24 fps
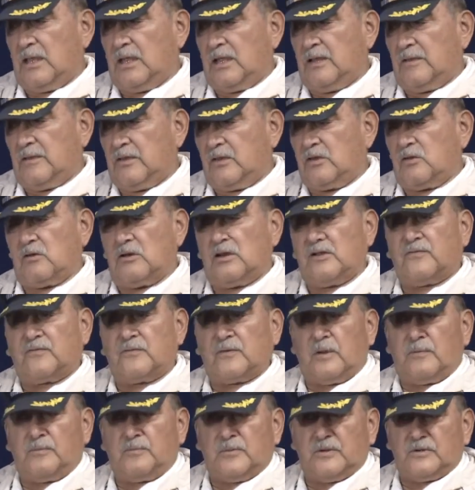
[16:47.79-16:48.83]
and then you
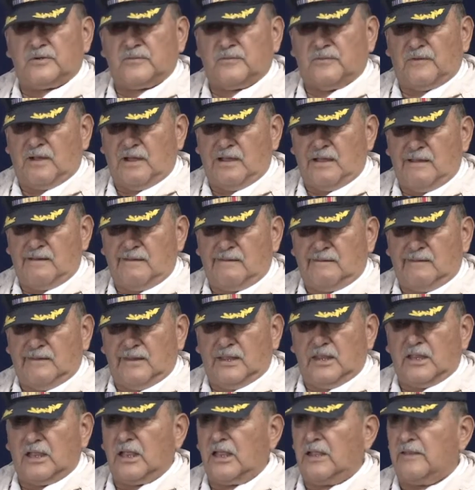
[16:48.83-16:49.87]
lift up this vine,
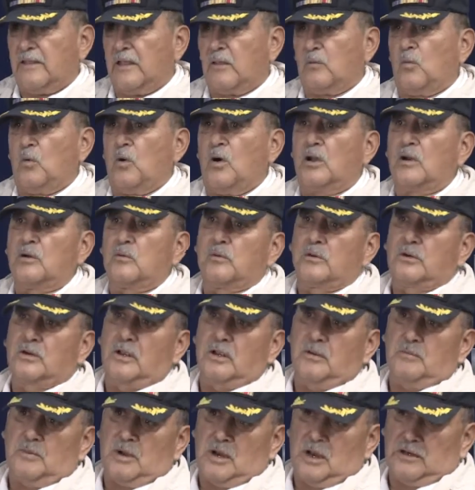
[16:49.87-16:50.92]
and that water would
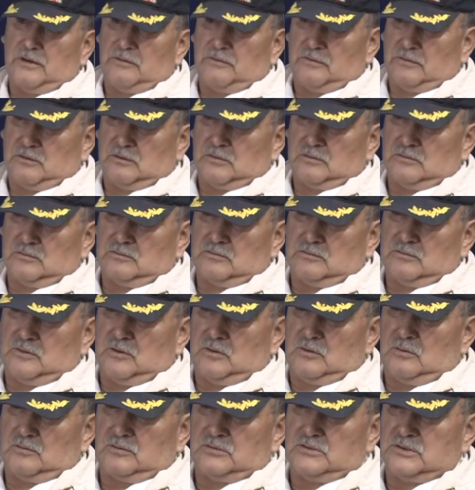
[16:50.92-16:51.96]
come out of there. You
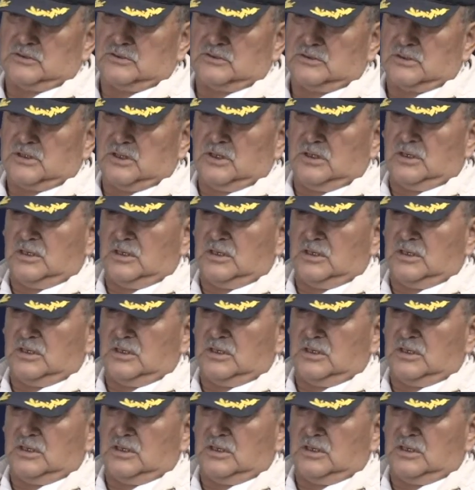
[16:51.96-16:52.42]
know, just